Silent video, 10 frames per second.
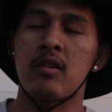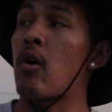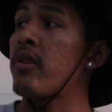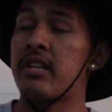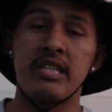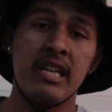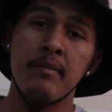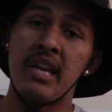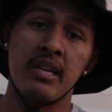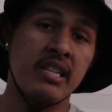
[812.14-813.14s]
go to the
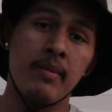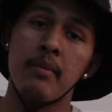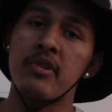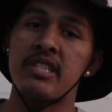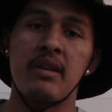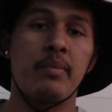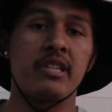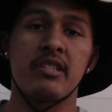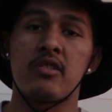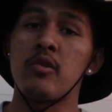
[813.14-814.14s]
gym, get a gym membership,
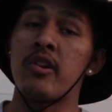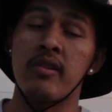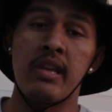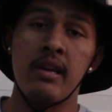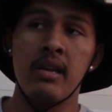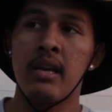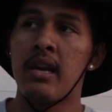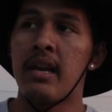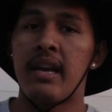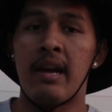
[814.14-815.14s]
and just do your thing
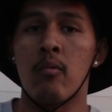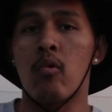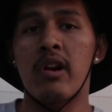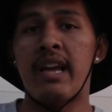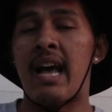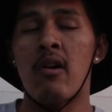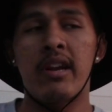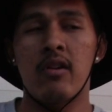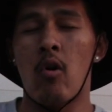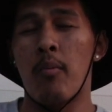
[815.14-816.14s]
and work out,
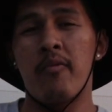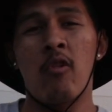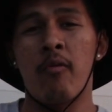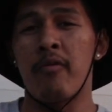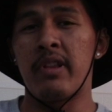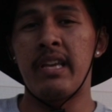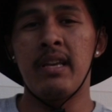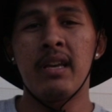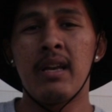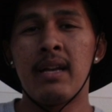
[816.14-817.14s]
and
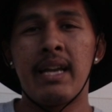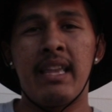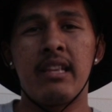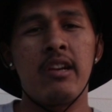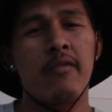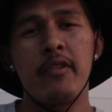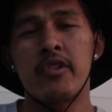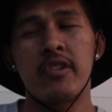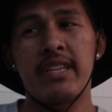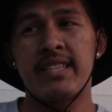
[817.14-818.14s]
hopefully in the near
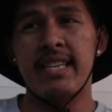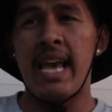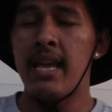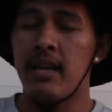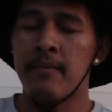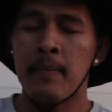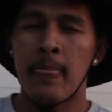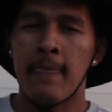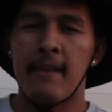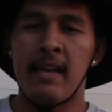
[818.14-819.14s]
future you can skate
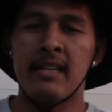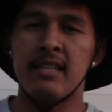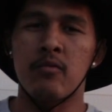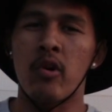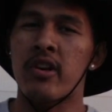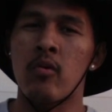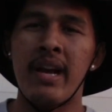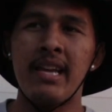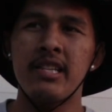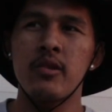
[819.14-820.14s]
and just work your
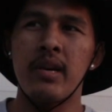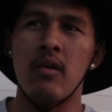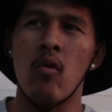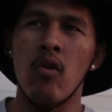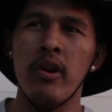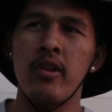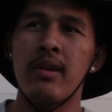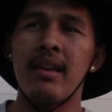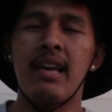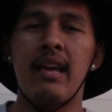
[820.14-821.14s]
way into it, or you
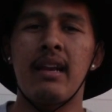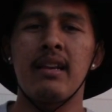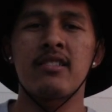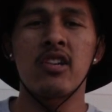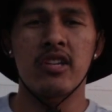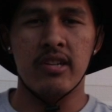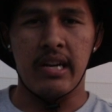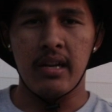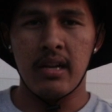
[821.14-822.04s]
can get surgery.